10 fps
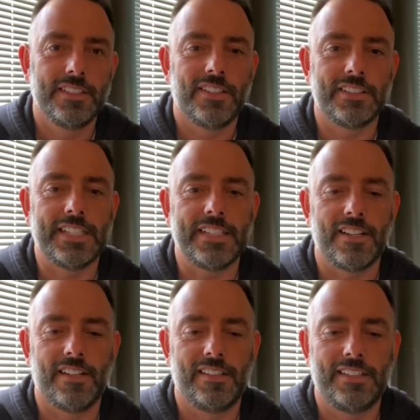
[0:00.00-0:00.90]
on a
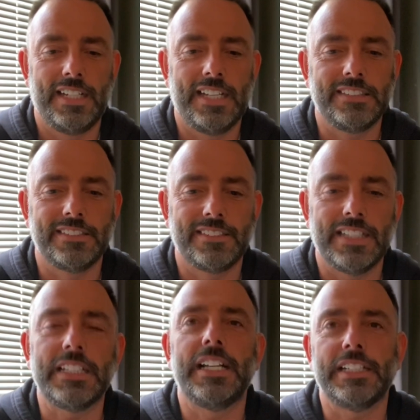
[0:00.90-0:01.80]
guitar. And
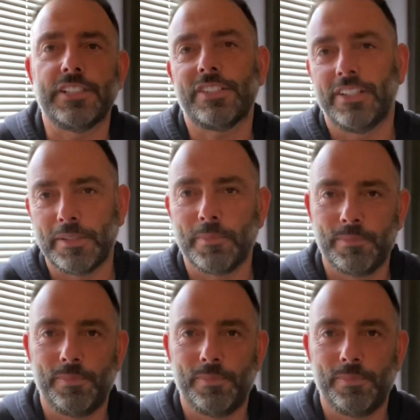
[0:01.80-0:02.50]
that's kind of